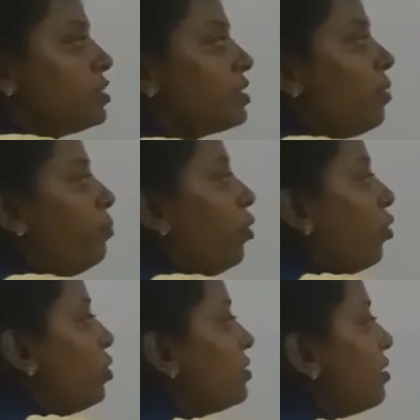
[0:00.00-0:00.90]

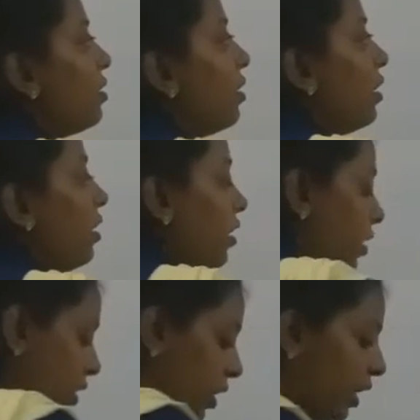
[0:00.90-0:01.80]
Suppose
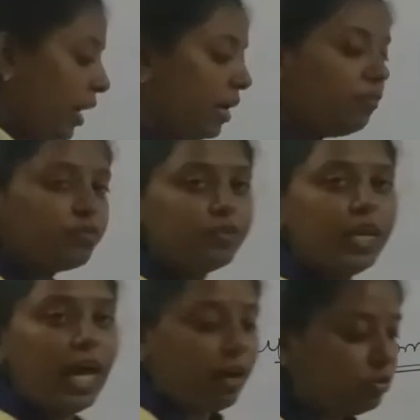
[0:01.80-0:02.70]
here we
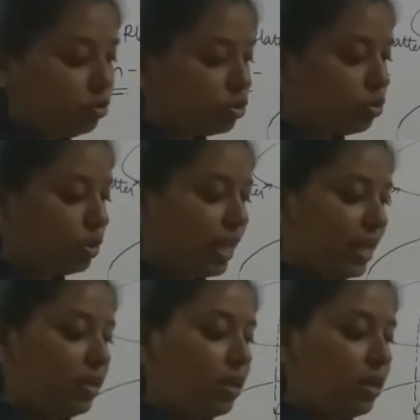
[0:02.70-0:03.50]
have to show like